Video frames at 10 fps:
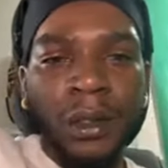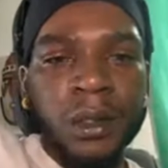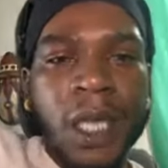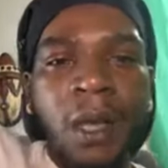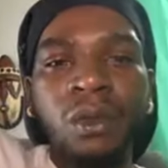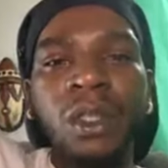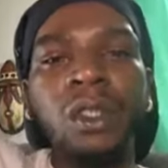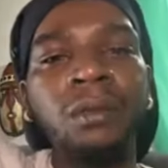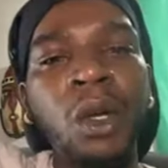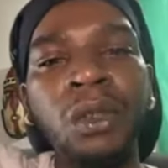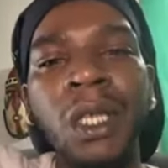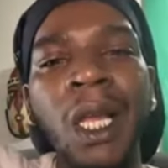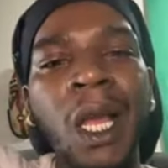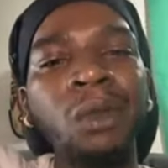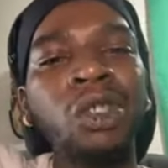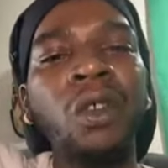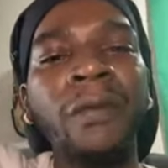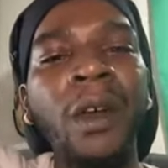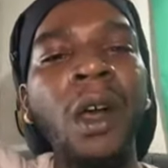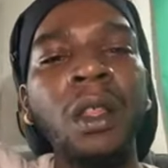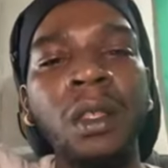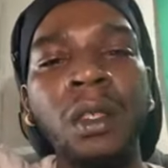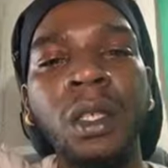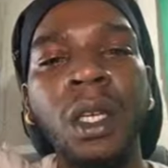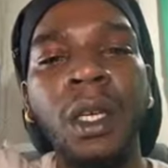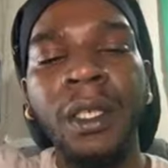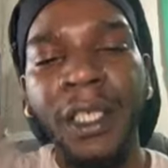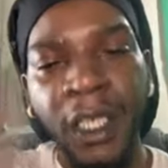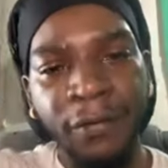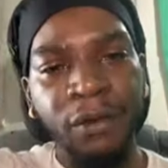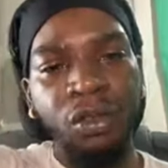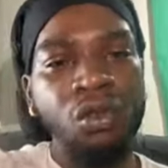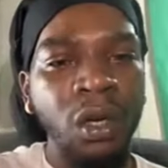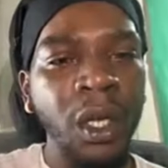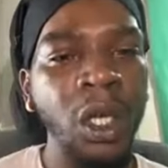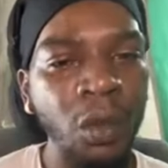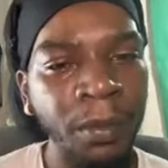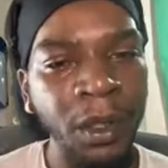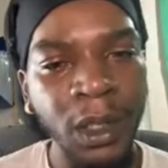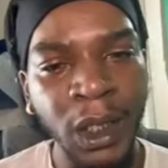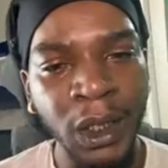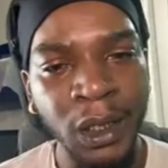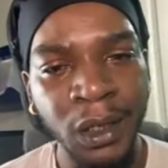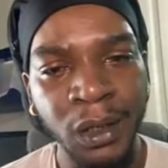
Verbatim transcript: that was the most high, that was your father giving you a helping hand.